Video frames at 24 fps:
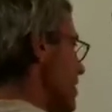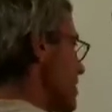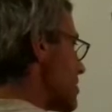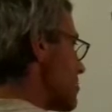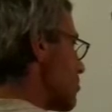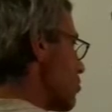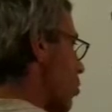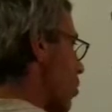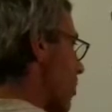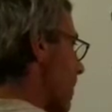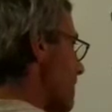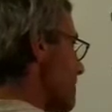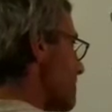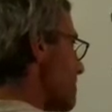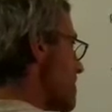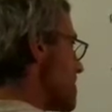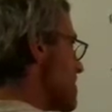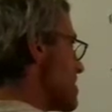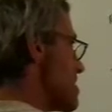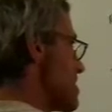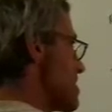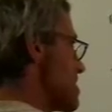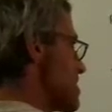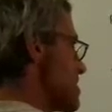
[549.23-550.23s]
equal
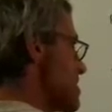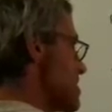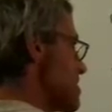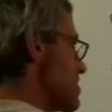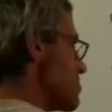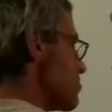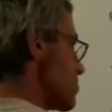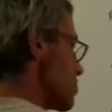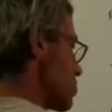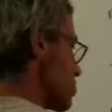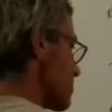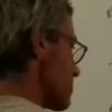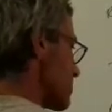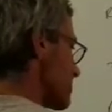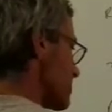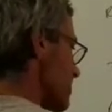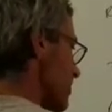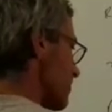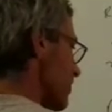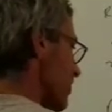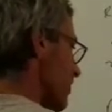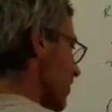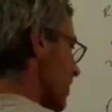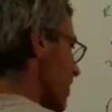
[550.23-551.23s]
p, which is
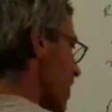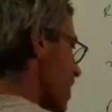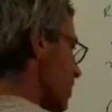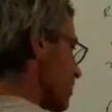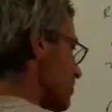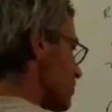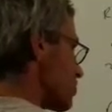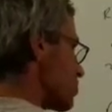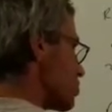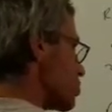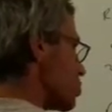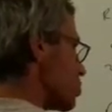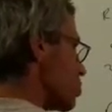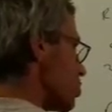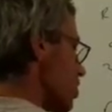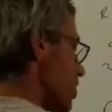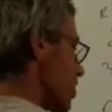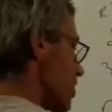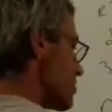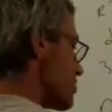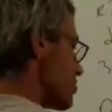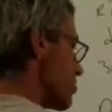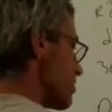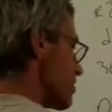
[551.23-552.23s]

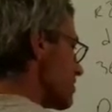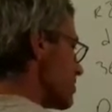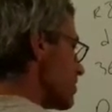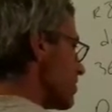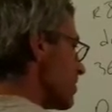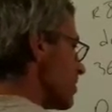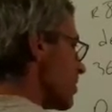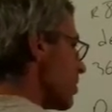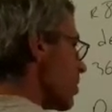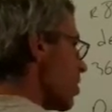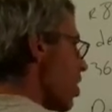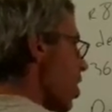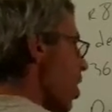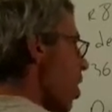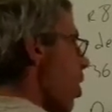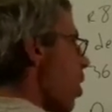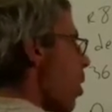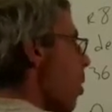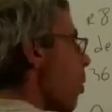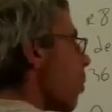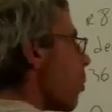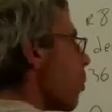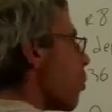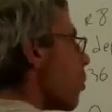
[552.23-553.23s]
7,200,
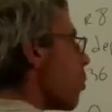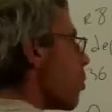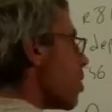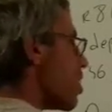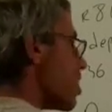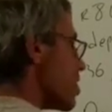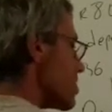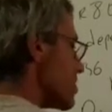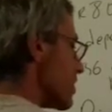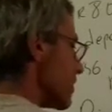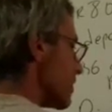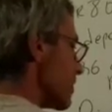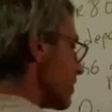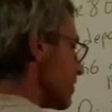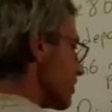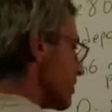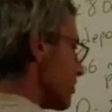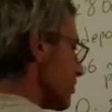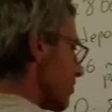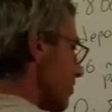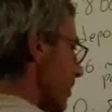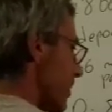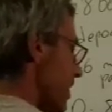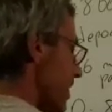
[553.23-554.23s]
1
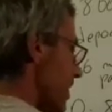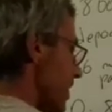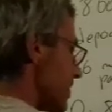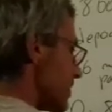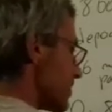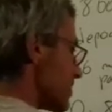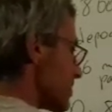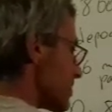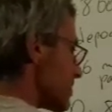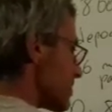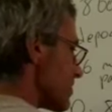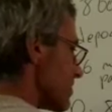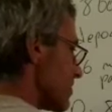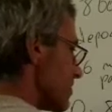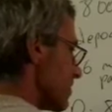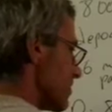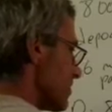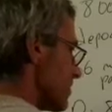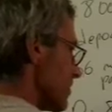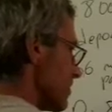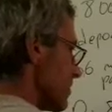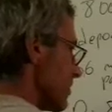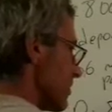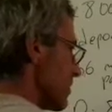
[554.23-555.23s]
plus
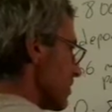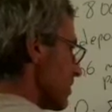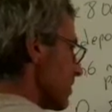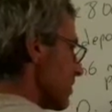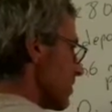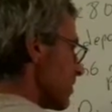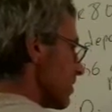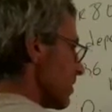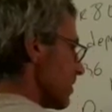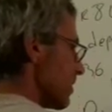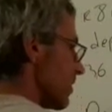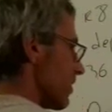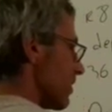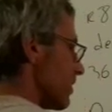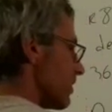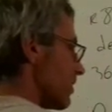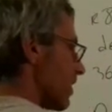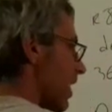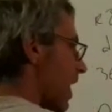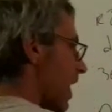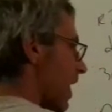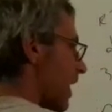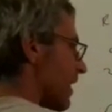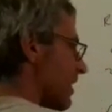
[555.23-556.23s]

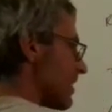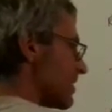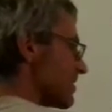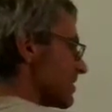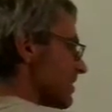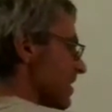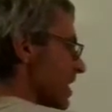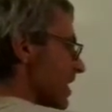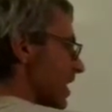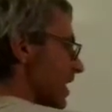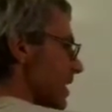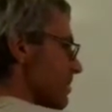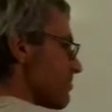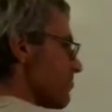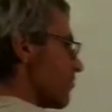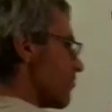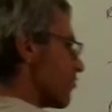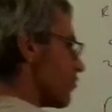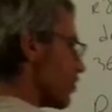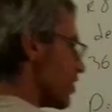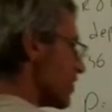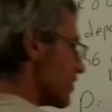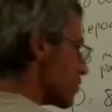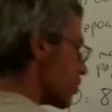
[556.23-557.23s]
i times
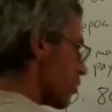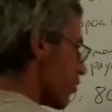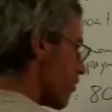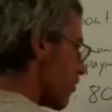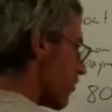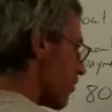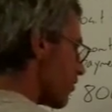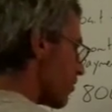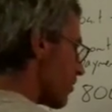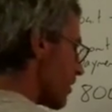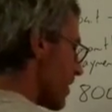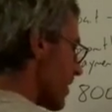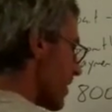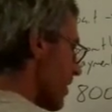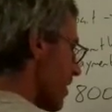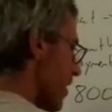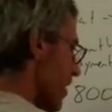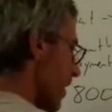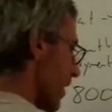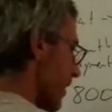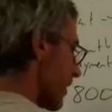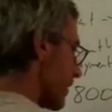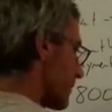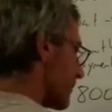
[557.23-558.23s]
3, so
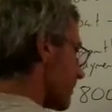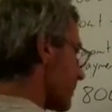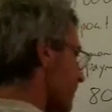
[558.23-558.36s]
3i.